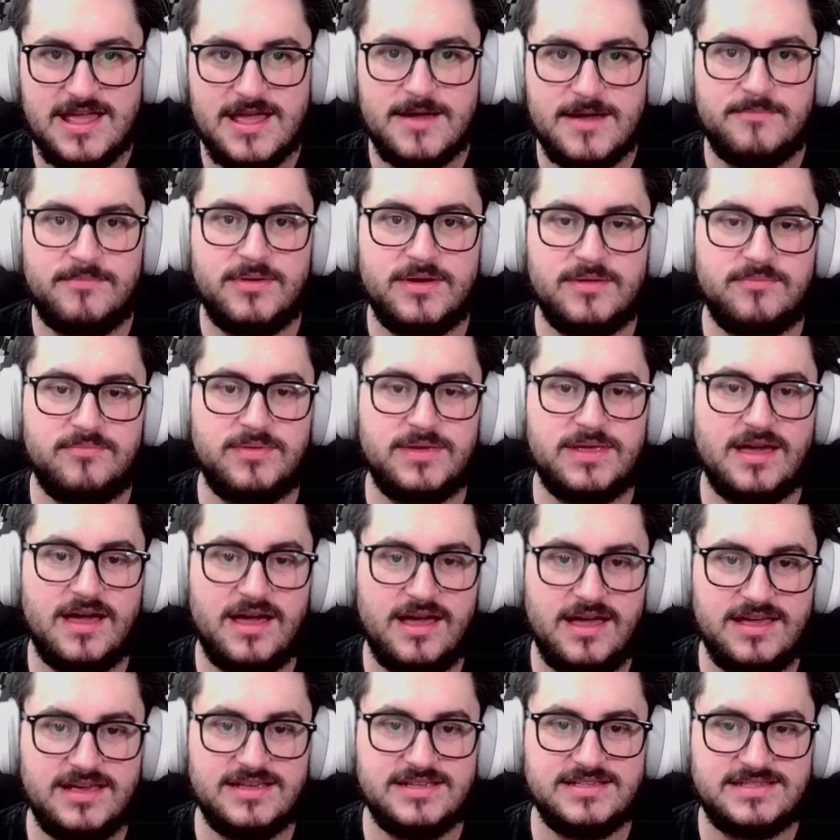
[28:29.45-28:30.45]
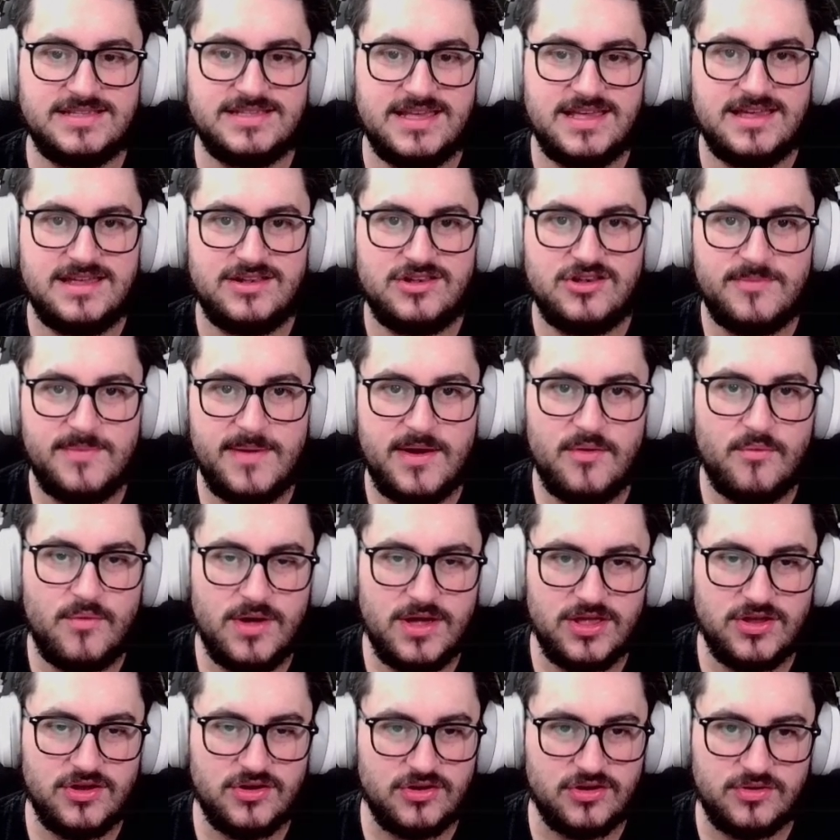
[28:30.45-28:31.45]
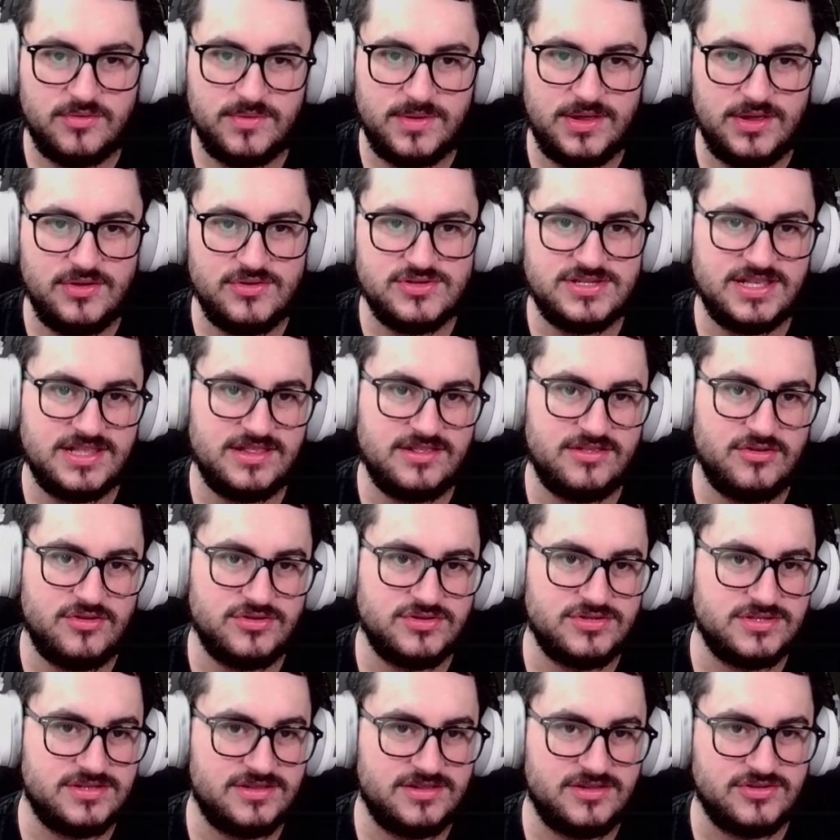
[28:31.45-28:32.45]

but because no matter what, you're gonna be using those